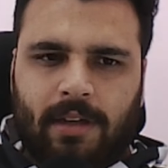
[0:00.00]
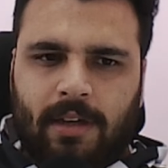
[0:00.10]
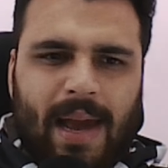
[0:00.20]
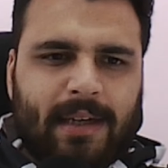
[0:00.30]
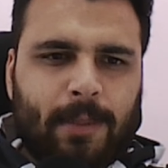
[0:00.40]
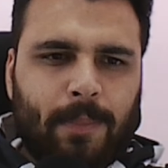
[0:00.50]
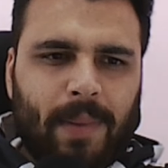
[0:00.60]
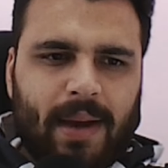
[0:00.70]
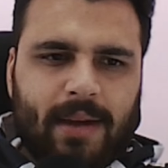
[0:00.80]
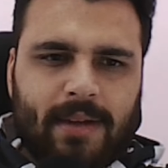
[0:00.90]
Black
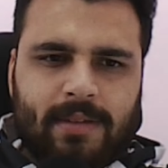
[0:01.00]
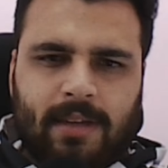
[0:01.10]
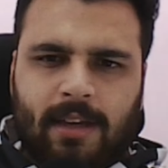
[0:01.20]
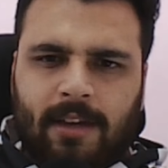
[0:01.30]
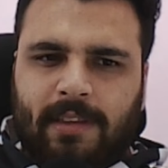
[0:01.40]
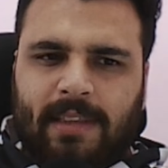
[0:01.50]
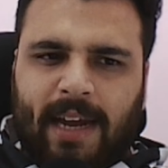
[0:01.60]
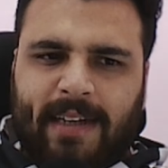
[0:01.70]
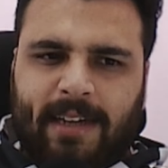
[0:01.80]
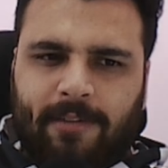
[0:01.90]
replies with
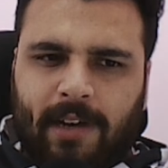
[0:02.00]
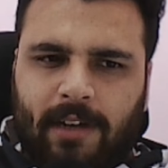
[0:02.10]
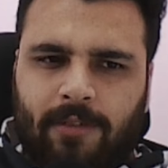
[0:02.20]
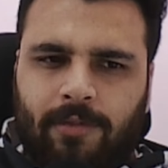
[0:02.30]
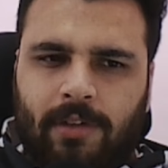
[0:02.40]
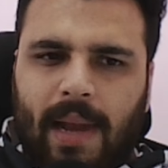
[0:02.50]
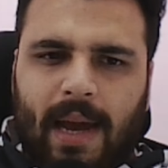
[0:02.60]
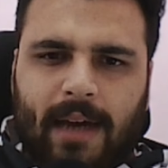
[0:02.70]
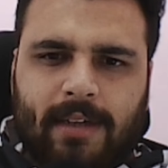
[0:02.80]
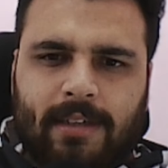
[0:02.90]
knight a5.
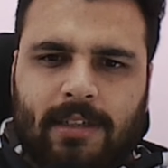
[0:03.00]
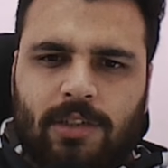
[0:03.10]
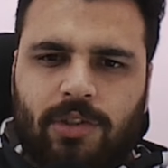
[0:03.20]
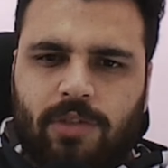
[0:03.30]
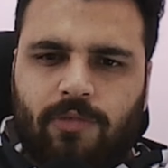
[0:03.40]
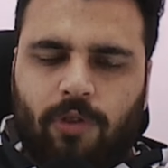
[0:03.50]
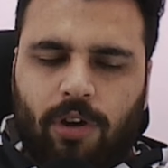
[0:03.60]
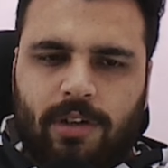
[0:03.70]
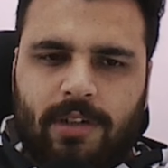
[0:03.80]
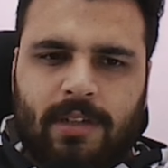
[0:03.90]
Black just
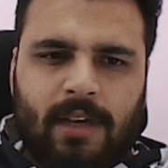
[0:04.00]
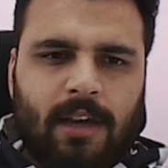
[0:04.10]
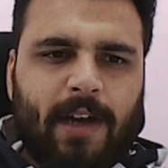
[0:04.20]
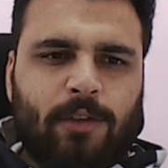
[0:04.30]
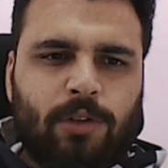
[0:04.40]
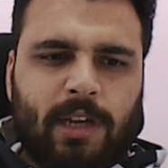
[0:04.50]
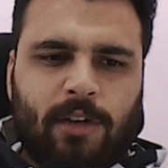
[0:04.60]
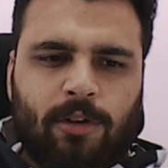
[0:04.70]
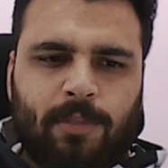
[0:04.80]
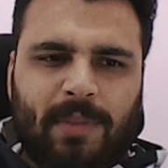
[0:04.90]
wants white to
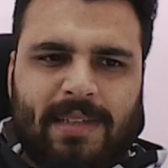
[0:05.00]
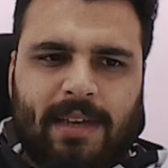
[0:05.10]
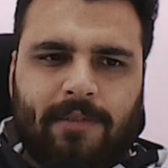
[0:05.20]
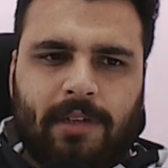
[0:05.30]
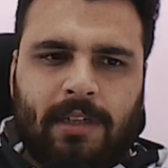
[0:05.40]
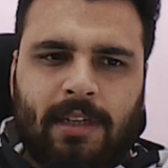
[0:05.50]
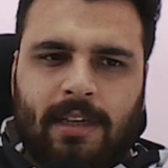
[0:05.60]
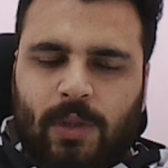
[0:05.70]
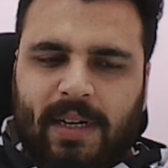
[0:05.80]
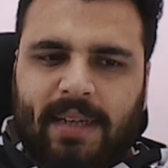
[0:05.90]
take on b7
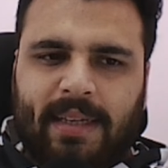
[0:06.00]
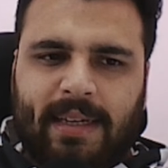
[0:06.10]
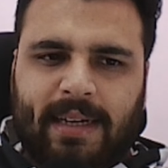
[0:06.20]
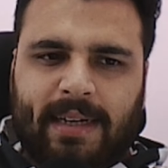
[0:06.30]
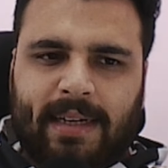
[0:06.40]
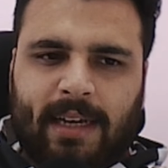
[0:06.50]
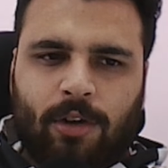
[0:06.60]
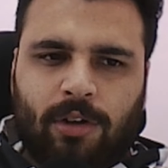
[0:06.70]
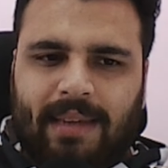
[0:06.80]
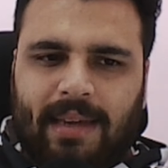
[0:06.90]
so that he can take
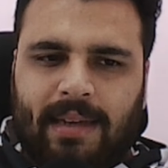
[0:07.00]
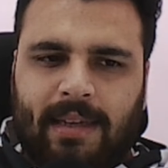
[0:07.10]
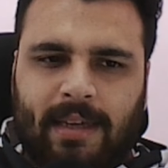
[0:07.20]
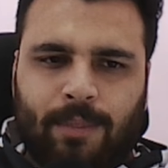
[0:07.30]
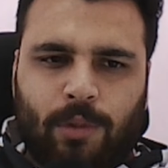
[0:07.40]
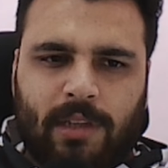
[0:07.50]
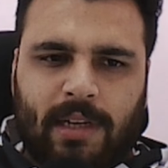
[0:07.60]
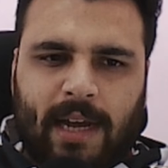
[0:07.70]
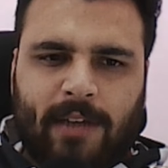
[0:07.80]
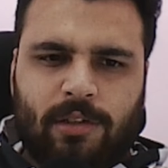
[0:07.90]
and then he can put the
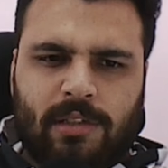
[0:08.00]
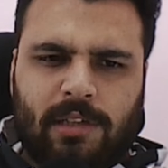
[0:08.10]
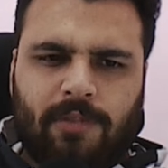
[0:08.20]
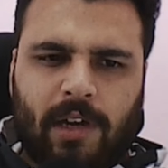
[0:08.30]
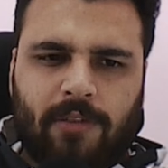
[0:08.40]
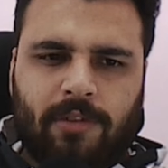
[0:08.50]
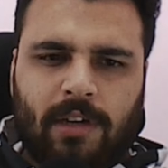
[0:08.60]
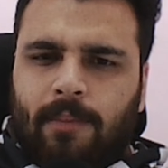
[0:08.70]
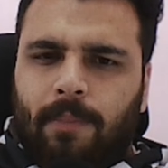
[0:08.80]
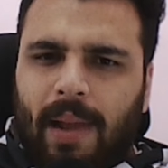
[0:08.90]
knight on c5
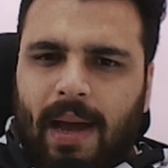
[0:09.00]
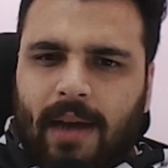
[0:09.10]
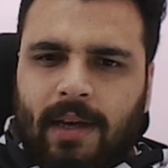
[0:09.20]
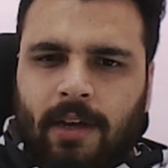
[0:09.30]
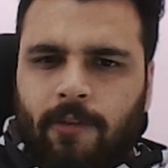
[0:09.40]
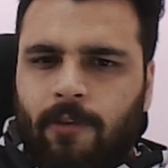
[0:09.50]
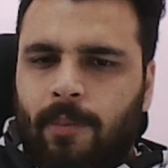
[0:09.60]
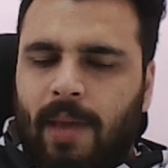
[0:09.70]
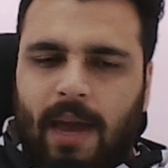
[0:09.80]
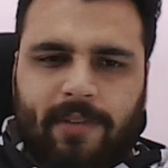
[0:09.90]
and black
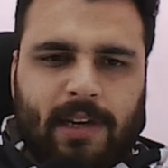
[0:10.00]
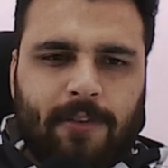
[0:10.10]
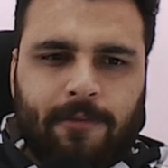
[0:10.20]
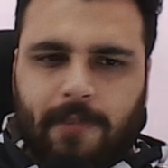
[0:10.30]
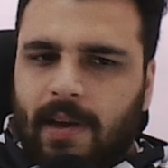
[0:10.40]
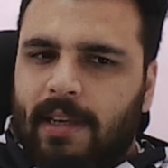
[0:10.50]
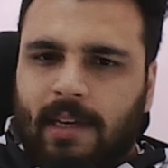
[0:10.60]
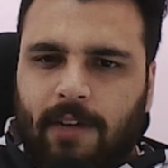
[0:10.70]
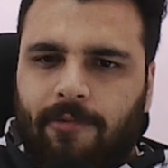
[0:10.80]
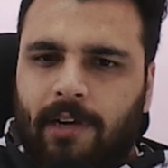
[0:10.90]
will be having a very
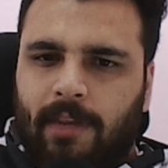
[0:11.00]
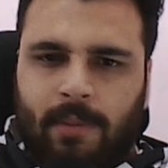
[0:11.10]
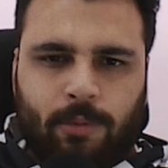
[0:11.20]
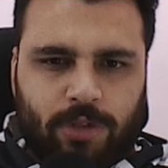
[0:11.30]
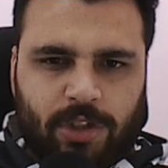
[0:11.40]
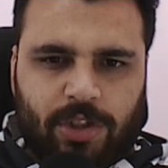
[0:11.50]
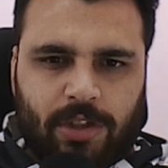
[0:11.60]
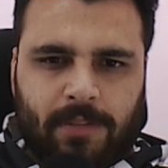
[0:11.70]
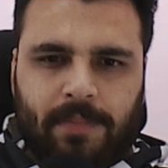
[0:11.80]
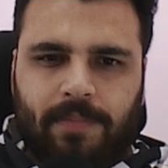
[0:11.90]
comfortable
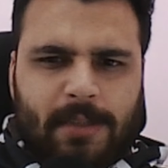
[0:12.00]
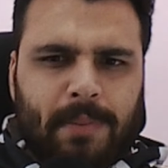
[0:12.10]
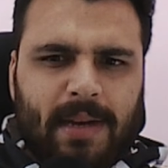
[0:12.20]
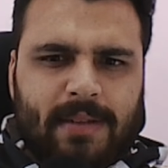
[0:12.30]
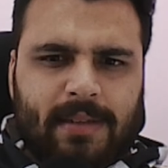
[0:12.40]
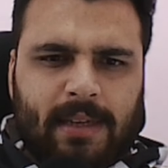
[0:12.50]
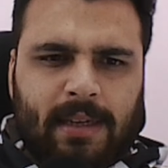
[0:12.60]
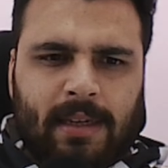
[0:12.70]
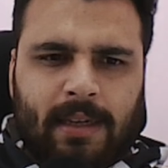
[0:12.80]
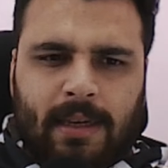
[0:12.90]
position. But
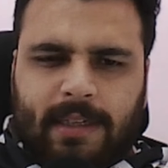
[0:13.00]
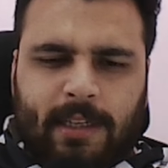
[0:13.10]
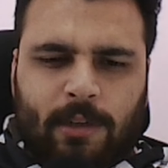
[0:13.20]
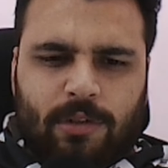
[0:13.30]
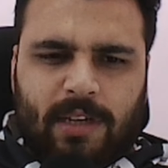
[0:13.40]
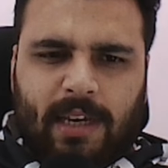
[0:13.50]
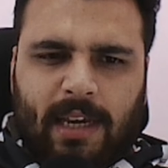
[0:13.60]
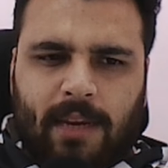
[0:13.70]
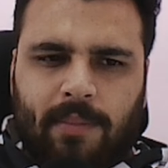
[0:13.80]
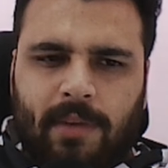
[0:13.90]
Spassky continues the
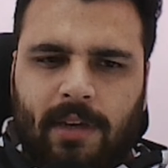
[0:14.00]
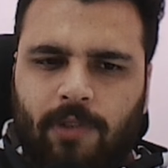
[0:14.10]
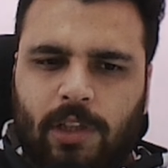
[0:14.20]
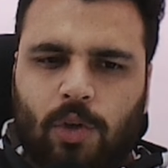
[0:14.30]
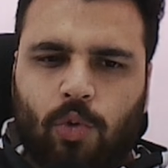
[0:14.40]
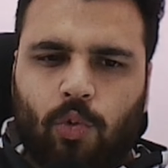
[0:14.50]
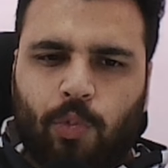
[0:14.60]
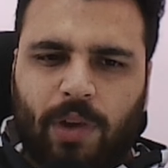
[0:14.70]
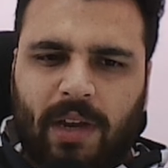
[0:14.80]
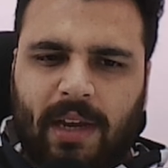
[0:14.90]
game with
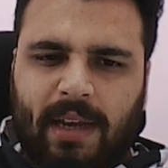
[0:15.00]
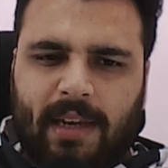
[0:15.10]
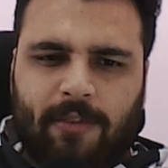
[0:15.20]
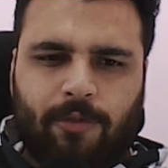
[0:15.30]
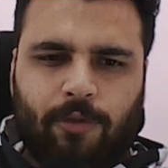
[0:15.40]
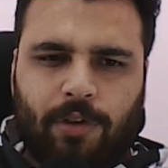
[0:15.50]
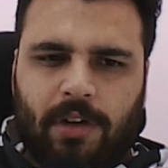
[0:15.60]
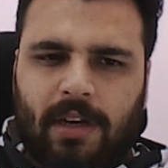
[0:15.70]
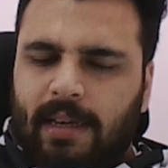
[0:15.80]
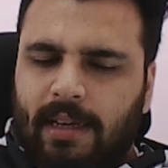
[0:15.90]
queen f4.
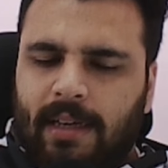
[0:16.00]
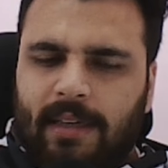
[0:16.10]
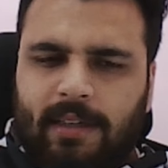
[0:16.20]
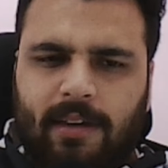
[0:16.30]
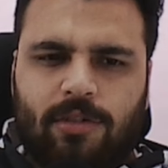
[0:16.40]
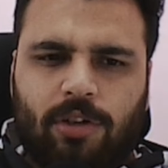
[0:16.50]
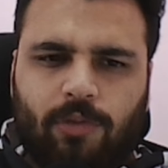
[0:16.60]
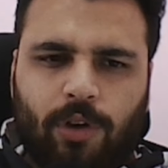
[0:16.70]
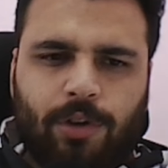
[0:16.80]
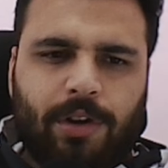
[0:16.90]
He does not
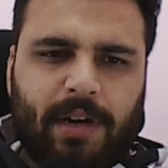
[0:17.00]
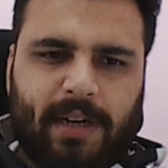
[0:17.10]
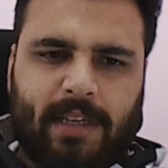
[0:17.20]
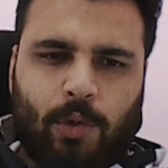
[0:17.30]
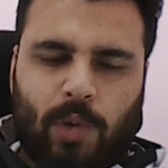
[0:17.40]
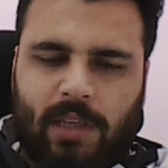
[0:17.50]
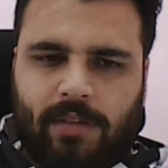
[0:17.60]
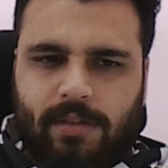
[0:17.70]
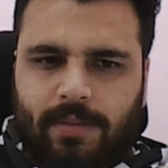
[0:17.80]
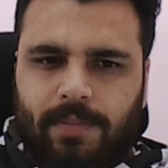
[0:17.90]
want to trade the
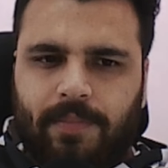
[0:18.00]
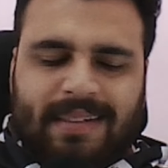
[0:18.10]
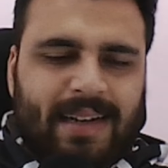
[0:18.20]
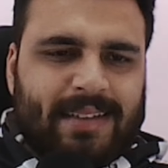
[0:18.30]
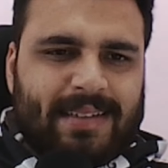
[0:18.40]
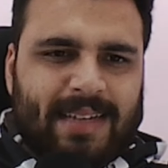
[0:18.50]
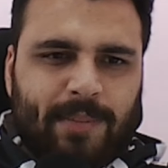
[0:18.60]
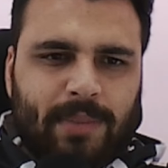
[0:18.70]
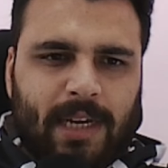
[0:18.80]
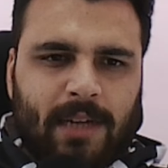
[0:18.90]
queens. And at the
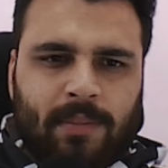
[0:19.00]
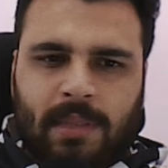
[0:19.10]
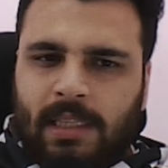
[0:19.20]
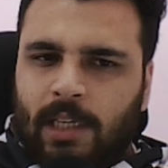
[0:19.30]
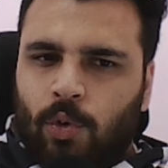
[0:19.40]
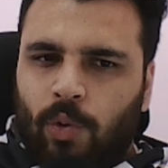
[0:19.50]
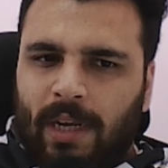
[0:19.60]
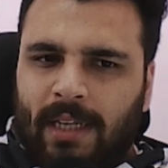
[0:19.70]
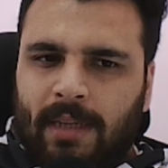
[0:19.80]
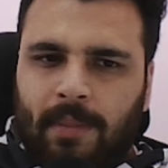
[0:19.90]
same time, the
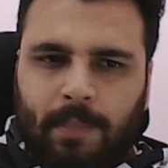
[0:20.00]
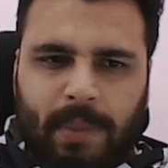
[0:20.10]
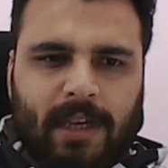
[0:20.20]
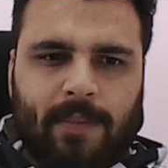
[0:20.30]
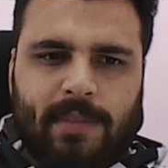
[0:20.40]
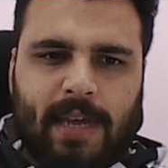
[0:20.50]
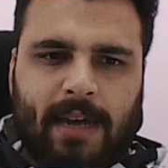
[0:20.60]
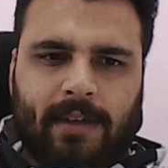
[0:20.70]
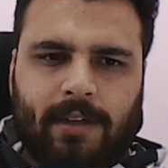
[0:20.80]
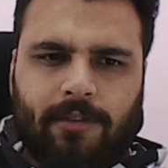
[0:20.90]
queen becomes
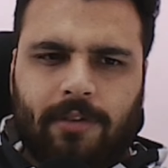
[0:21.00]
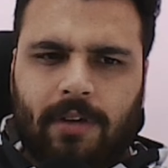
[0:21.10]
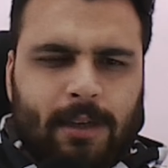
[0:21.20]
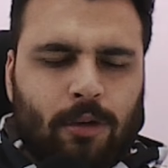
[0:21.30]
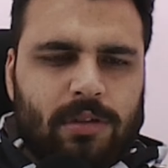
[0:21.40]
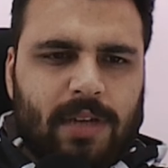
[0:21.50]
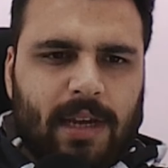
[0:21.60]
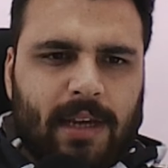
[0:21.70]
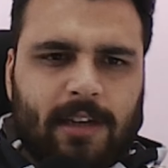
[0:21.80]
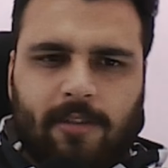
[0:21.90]
active. It looks
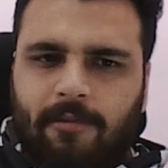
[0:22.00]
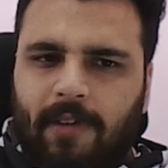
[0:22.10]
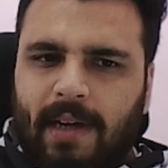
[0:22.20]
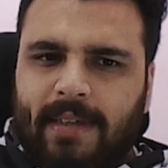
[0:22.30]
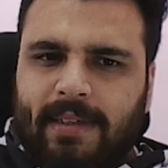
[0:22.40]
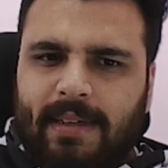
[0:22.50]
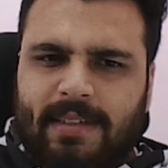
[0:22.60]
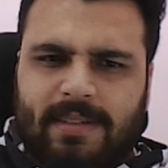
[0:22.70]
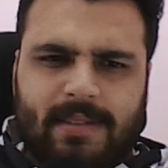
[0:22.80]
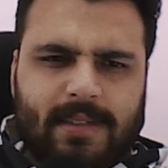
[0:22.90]
like white
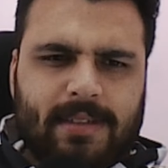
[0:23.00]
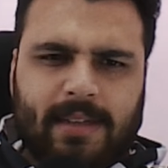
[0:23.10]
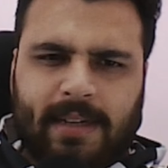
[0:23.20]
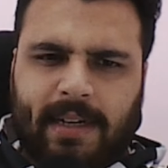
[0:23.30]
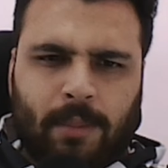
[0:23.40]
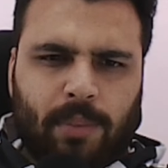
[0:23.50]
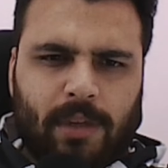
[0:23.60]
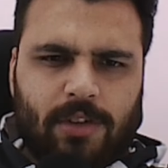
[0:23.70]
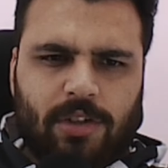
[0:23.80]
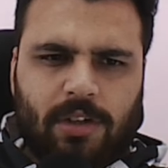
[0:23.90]
is just creating
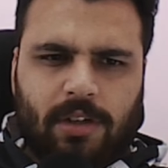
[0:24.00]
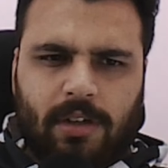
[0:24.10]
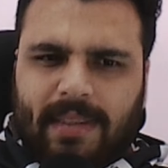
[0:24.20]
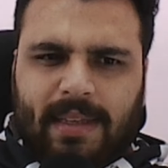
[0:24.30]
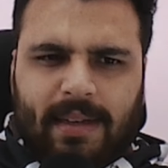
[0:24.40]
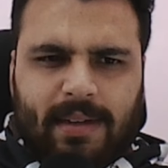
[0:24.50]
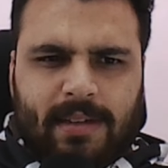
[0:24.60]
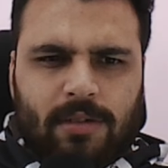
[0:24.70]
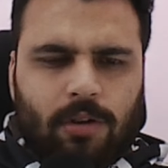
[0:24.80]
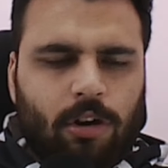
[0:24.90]
pressure. But there
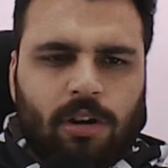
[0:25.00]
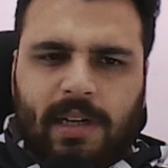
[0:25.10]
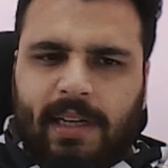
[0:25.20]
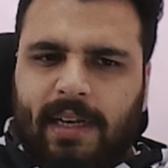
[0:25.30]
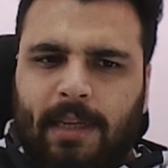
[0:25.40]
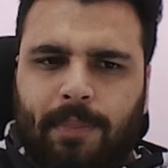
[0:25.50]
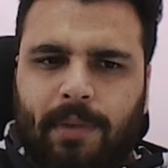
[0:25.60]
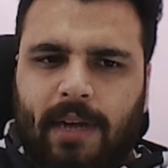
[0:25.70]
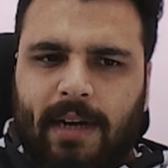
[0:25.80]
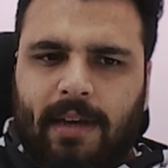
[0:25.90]
is already a
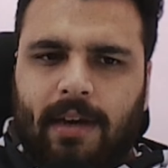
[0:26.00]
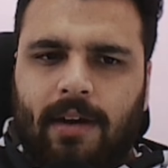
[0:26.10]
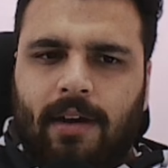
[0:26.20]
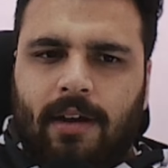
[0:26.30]
deeper idea.